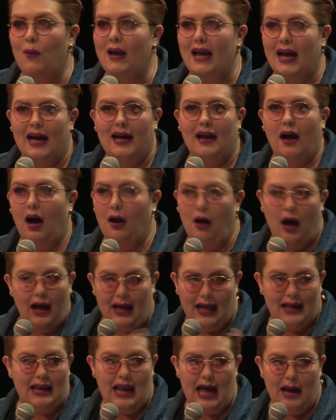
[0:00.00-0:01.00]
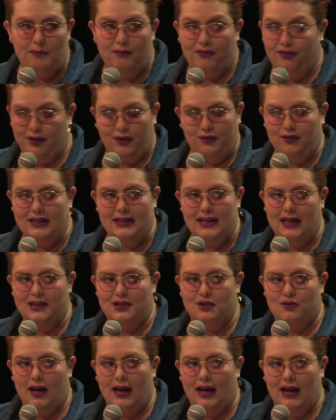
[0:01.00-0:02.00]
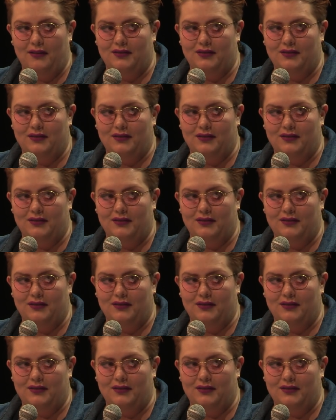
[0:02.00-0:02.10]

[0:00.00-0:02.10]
We had, I, I, had lamb for three days straight